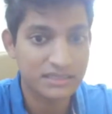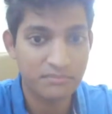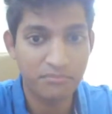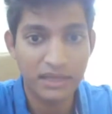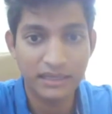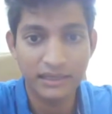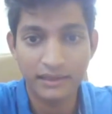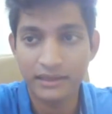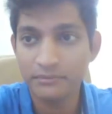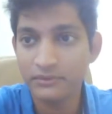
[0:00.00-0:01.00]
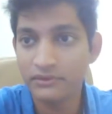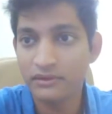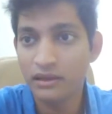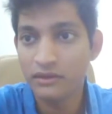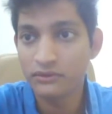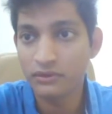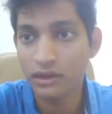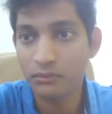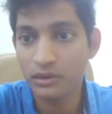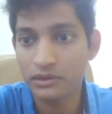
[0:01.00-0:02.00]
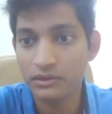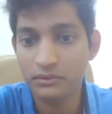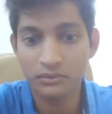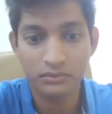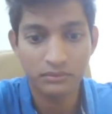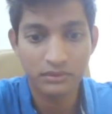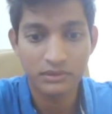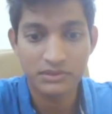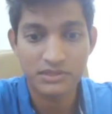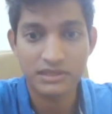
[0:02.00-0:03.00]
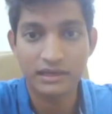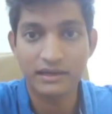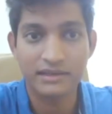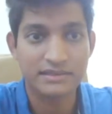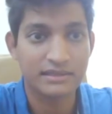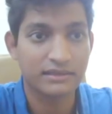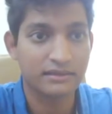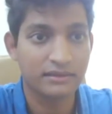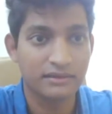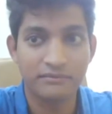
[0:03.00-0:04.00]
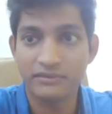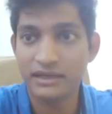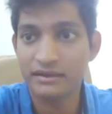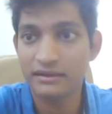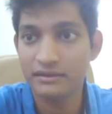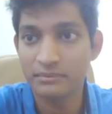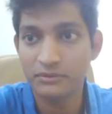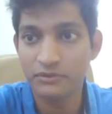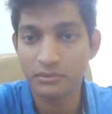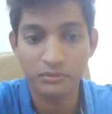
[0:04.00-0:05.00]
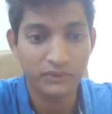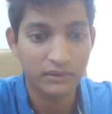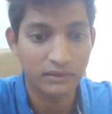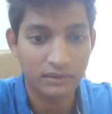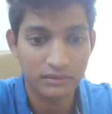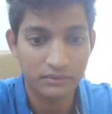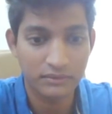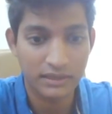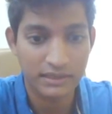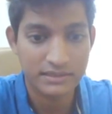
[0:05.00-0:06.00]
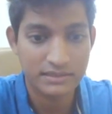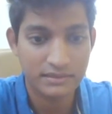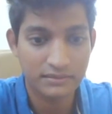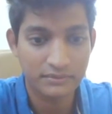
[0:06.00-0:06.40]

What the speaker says: asked many times, so I wanted to just address it very clearly before moving on to the next.